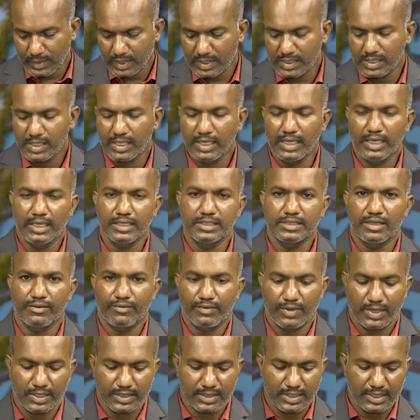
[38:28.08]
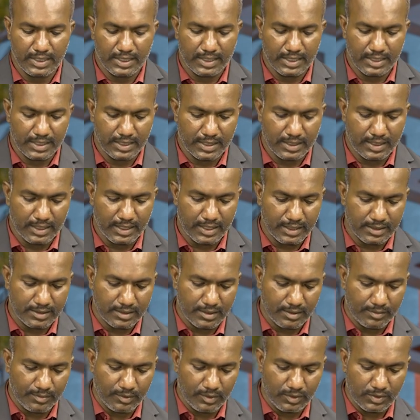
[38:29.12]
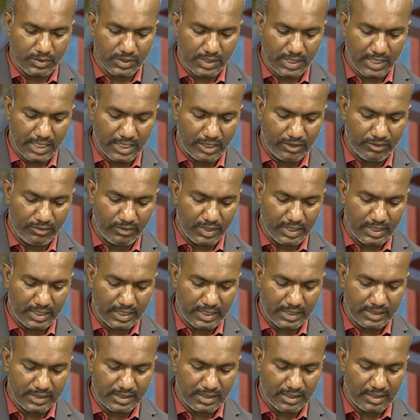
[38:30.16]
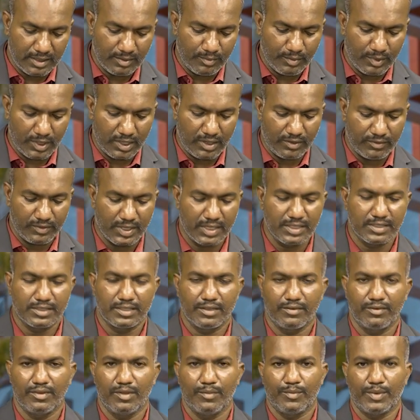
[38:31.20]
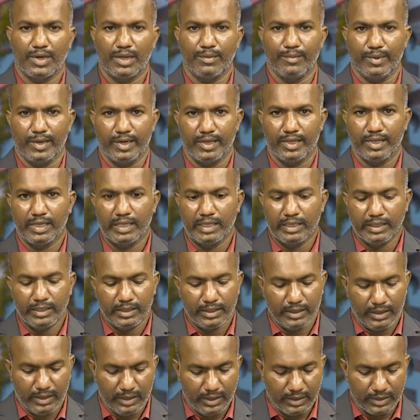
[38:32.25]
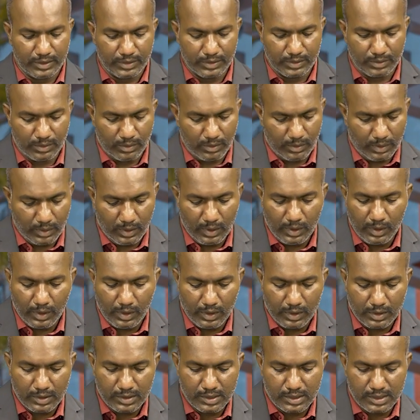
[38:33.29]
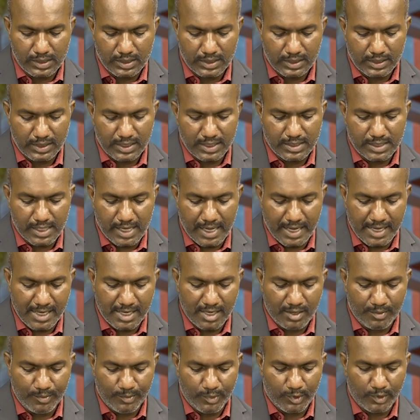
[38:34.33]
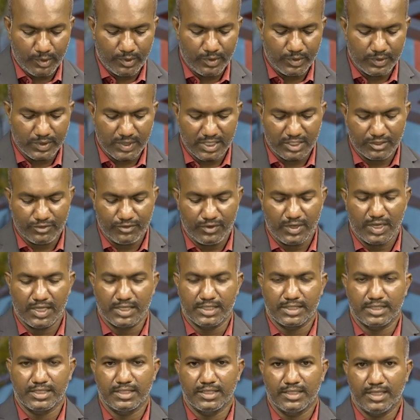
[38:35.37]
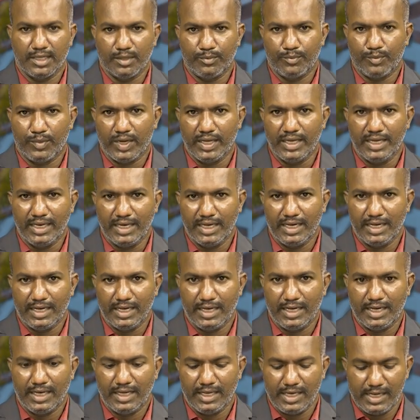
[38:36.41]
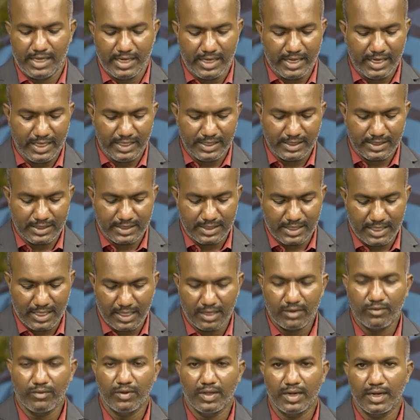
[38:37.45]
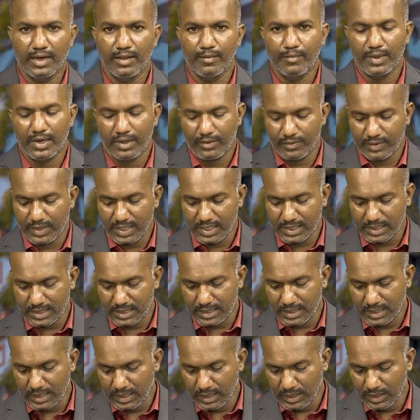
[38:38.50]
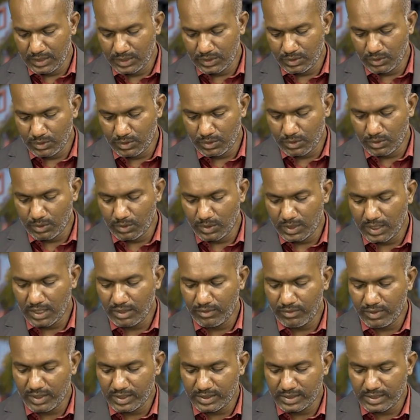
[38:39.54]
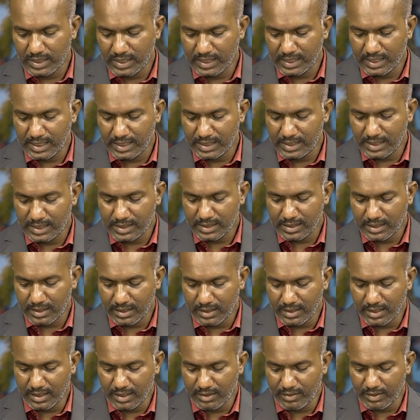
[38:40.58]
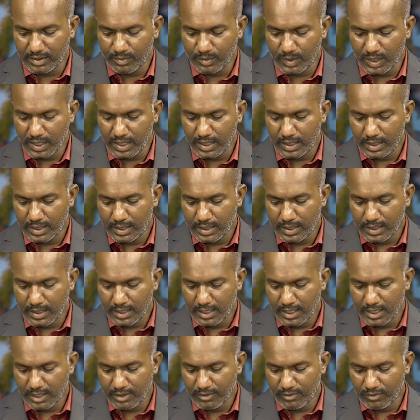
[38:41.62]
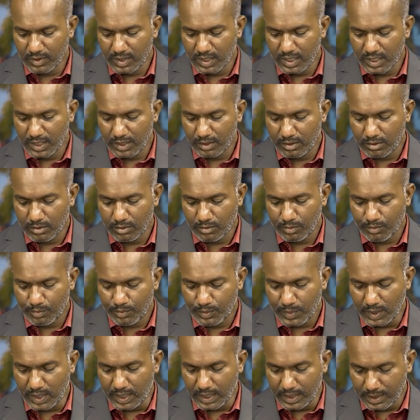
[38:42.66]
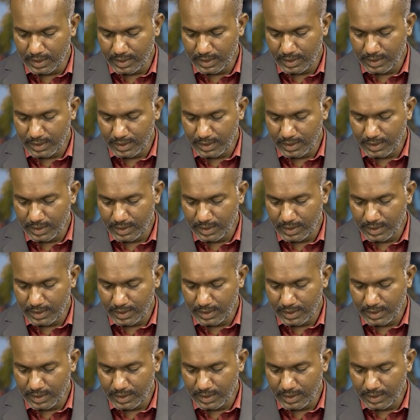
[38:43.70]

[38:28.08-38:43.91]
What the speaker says: Psi is the flux linkage. Let us suppose N1 is the number of turns of the primary. So this Im produces flux. That pi links N1 number of turns. So total flux linkages are given by N1 into pi.